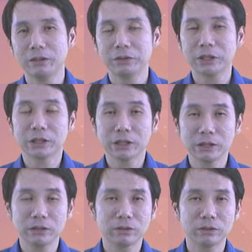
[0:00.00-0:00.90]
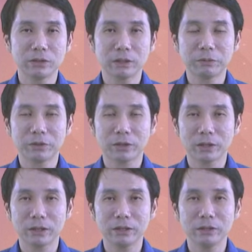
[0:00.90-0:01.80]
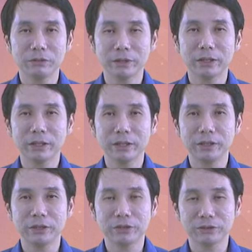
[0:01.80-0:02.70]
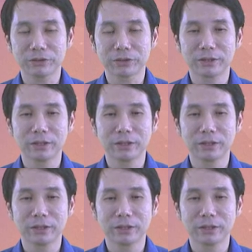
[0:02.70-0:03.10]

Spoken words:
return to the caller without any issues.